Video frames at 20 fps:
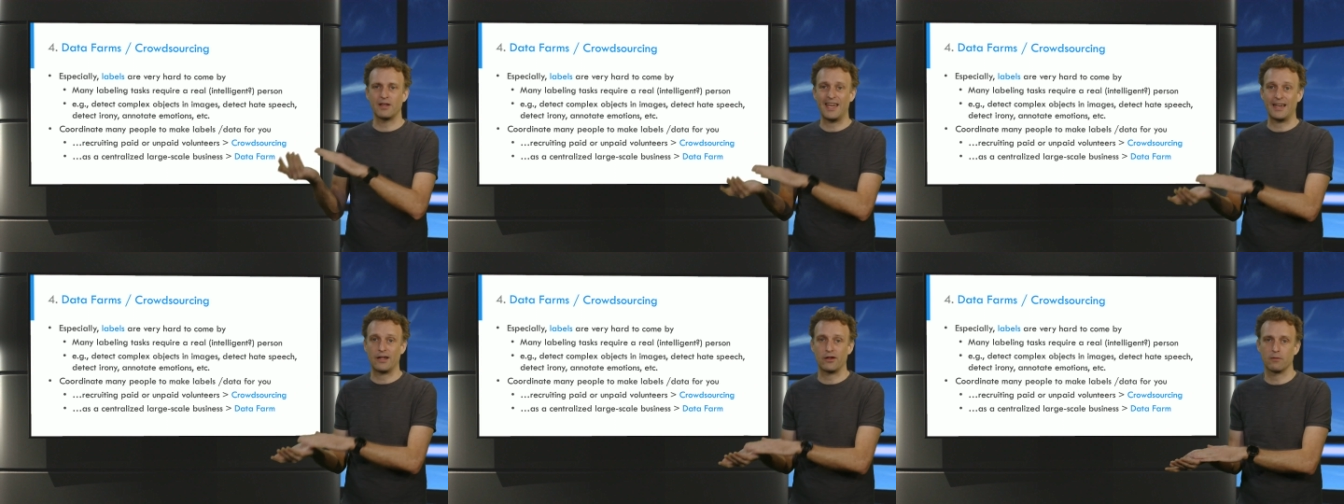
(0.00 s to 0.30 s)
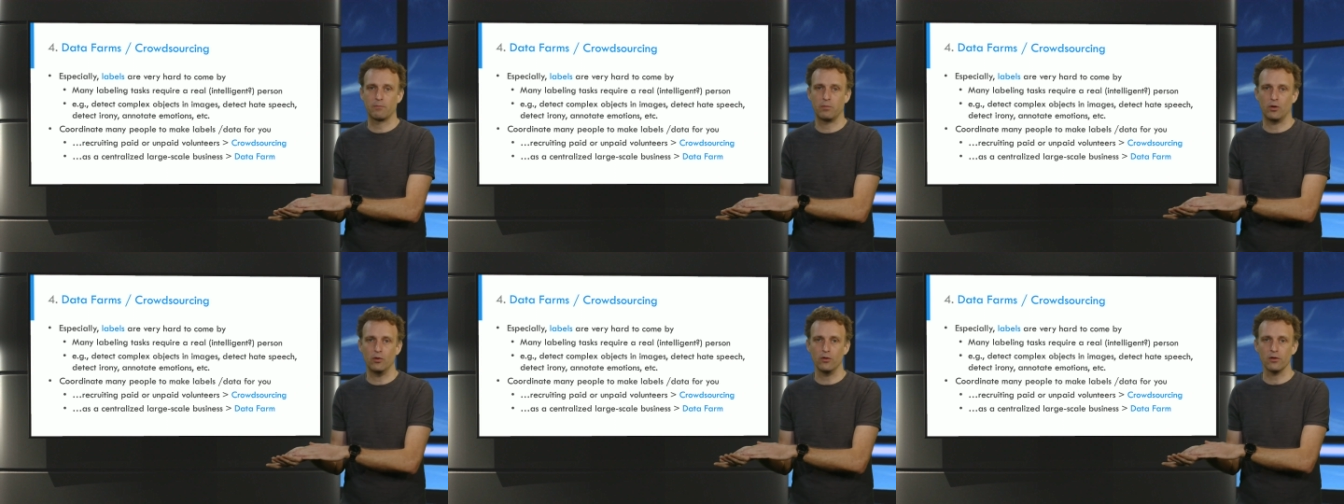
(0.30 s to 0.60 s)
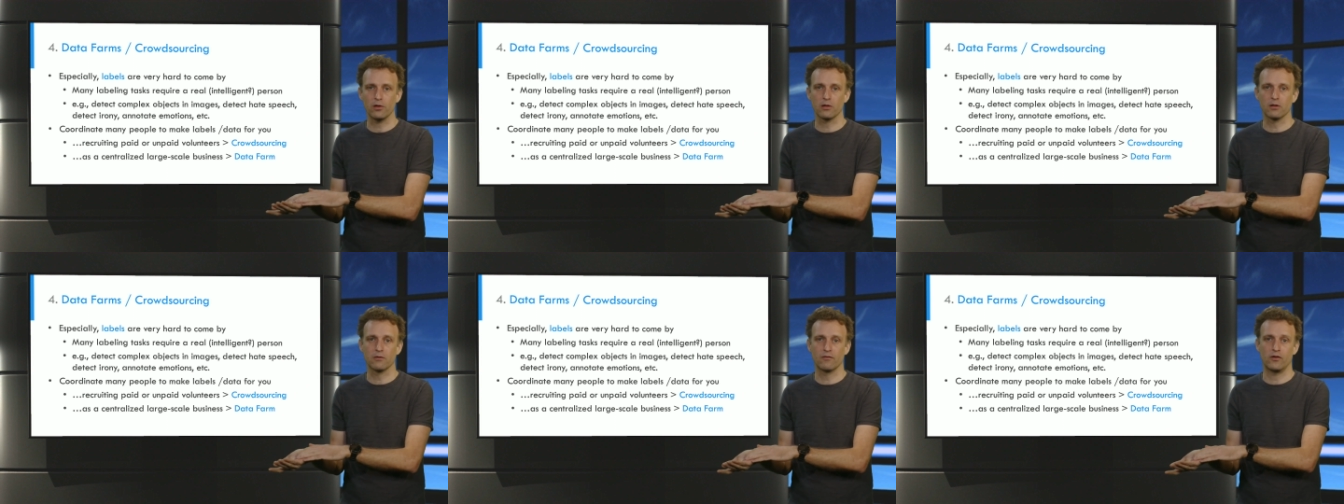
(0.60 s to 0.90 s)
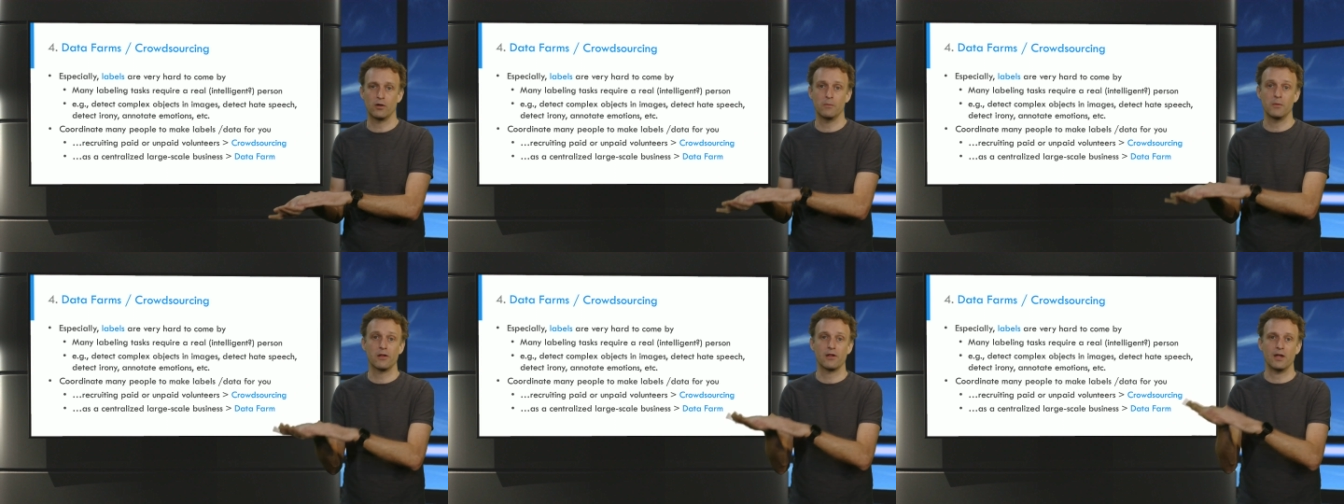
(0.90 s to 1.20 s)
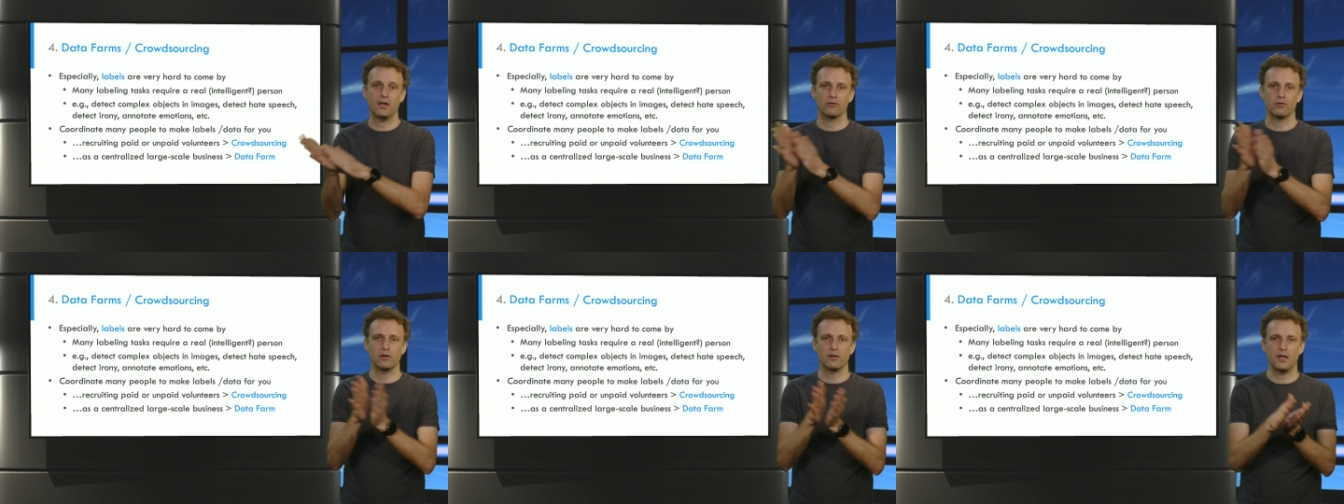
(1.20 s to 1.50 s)
text posts from a
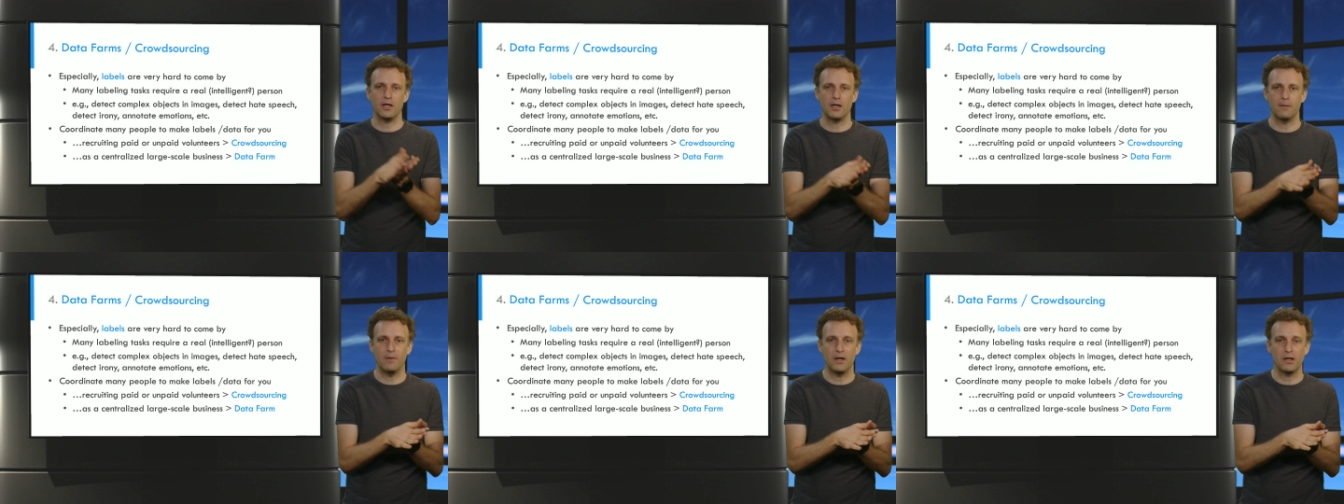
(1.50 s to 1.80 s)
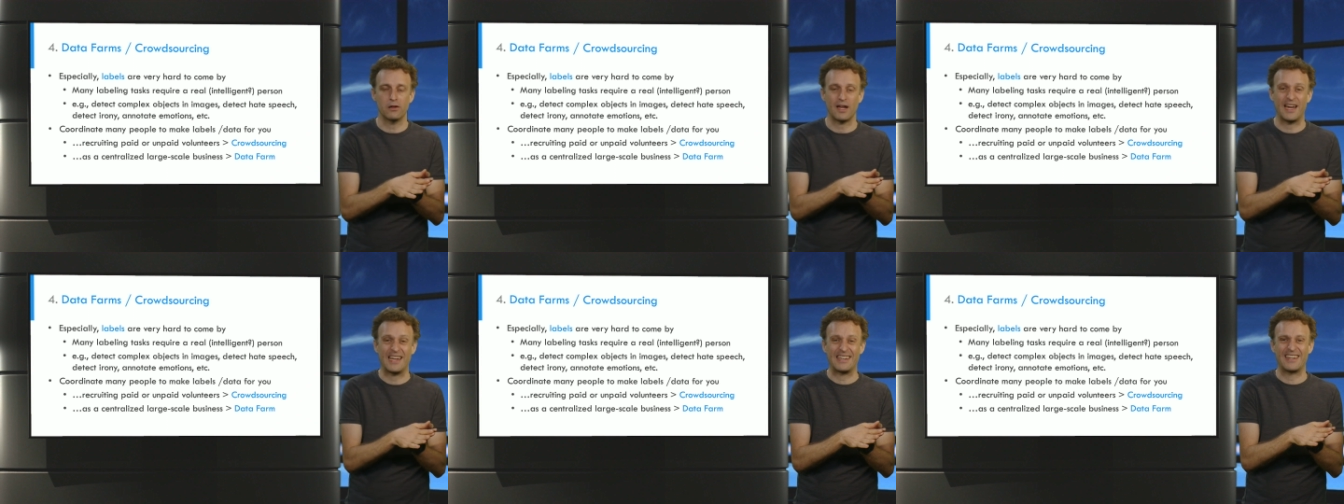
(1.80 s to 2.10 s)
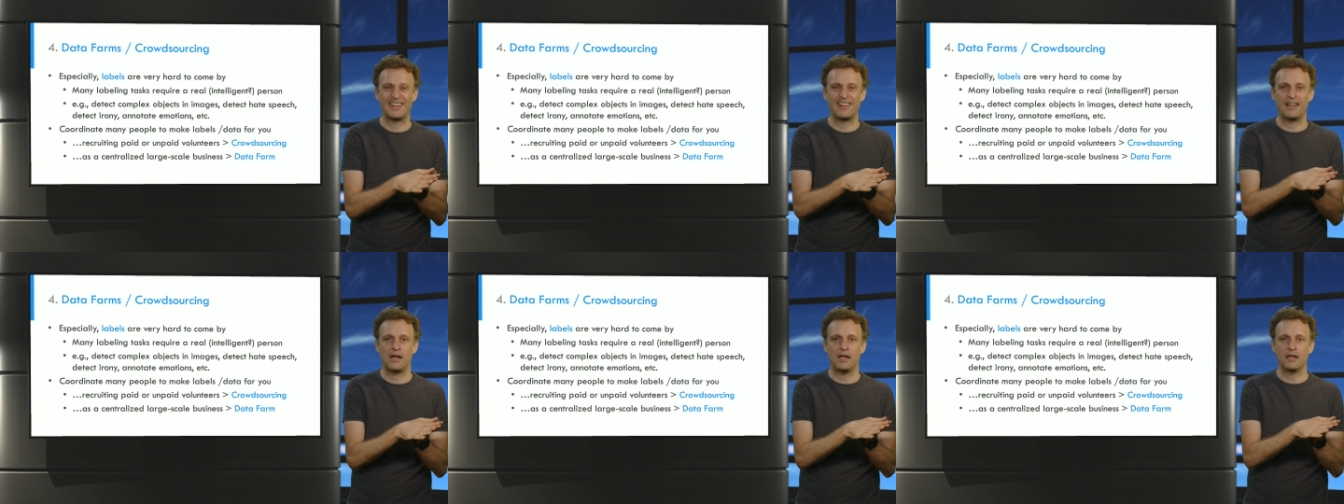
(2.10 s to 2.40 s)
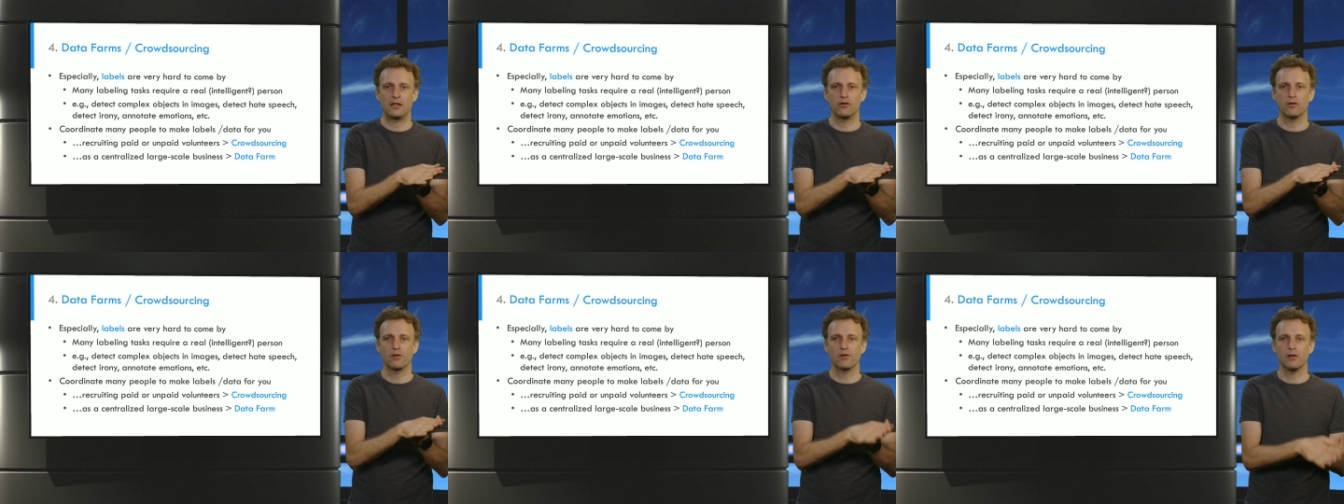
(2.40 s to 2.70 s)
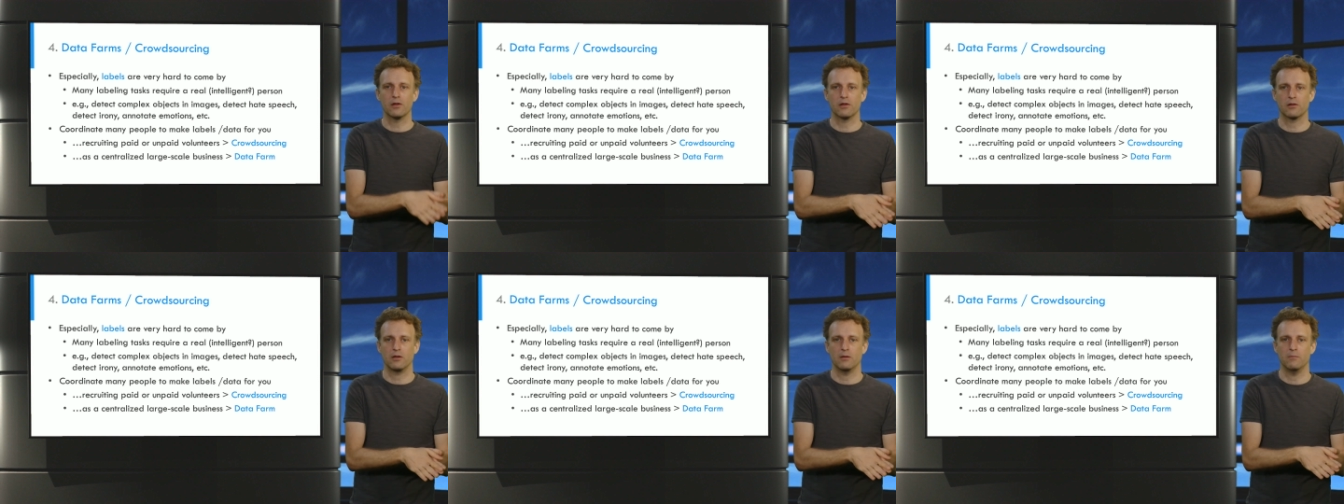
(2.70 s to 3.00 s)
central database underlying your
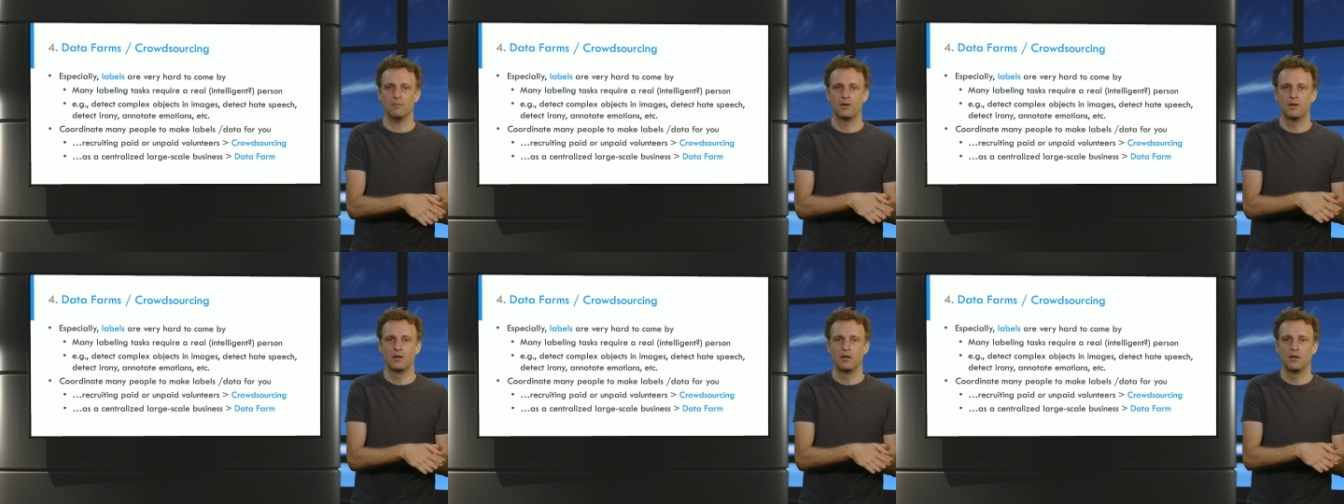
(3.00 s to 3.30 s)
system.